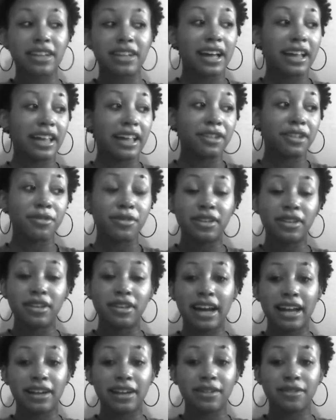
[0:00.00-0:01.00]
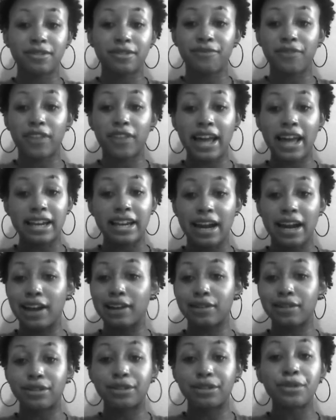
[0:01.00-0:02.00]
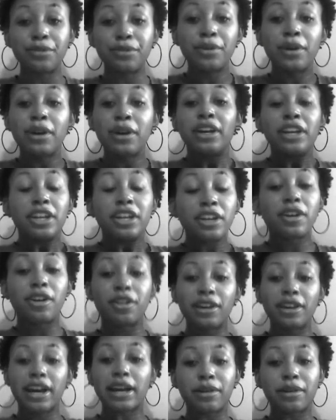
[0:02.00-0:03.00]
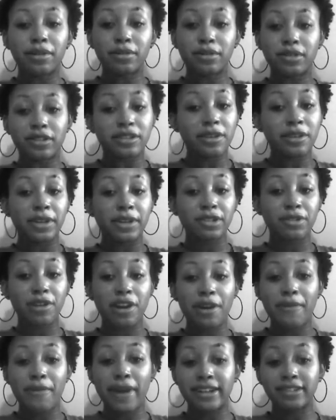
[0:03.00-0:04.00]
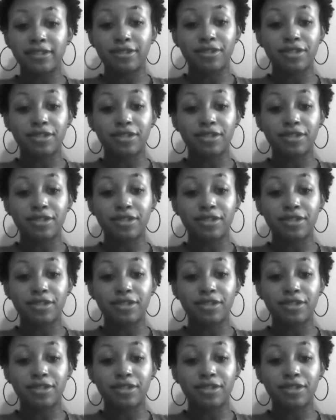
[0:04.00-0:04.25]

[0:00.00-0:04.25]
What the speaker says: Kind of like you either gotta flat iron or do you know, you gotta go to some extreme measures.